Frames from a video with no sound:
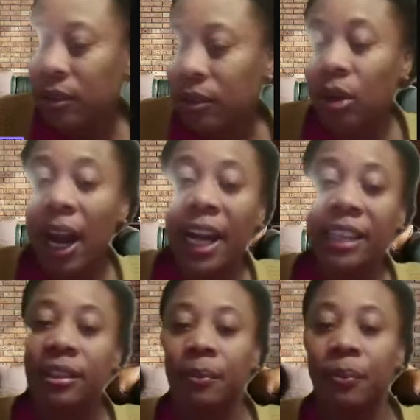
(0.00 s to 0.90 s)

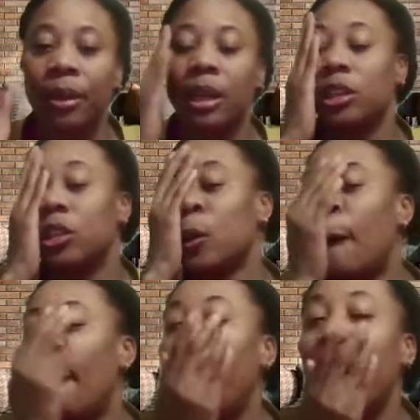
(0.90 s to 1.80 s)
right?
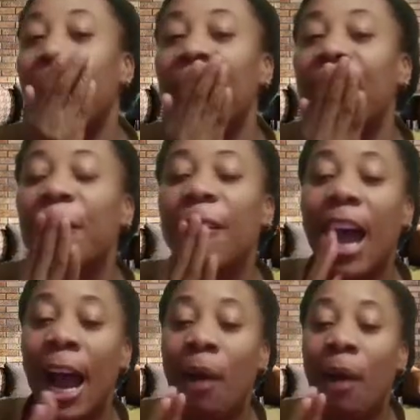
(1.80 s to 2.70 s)
So
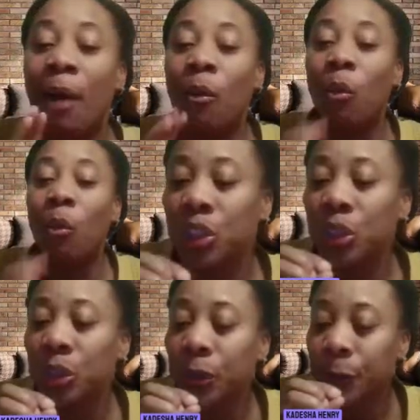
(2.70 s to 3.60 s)
I want you
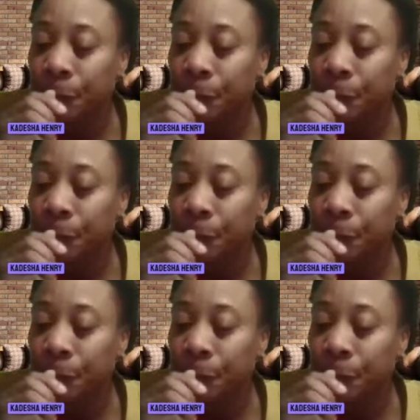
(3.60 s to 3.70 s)
to